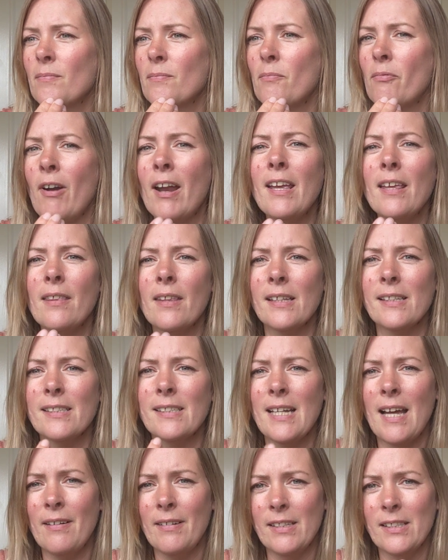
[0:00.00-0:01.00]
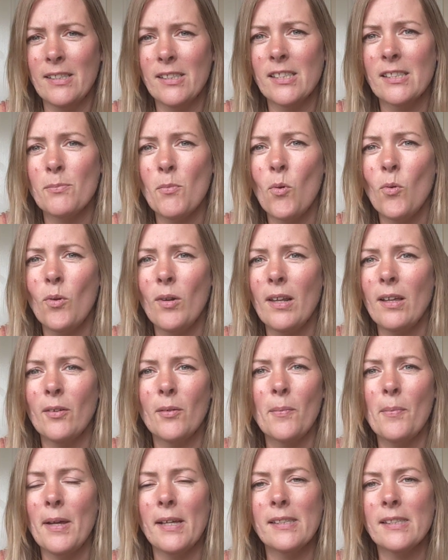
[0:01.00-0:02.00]
break things down into small
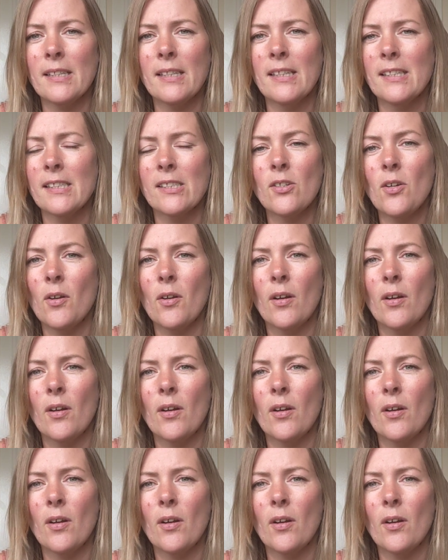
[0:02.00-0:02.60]
little bits, and it's